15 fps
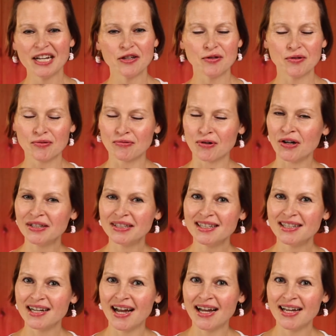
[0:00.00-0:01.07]
You roll the
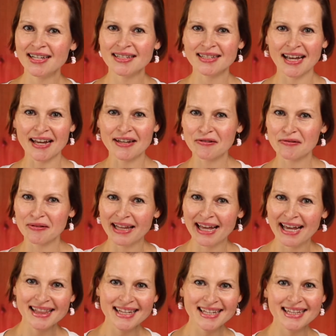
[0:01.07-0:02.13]
dice and you
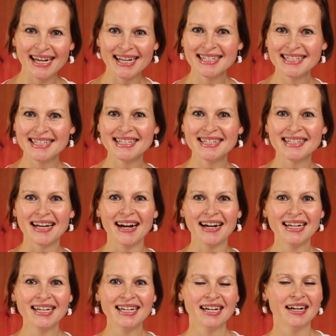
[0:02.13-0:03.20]
let the dice decide.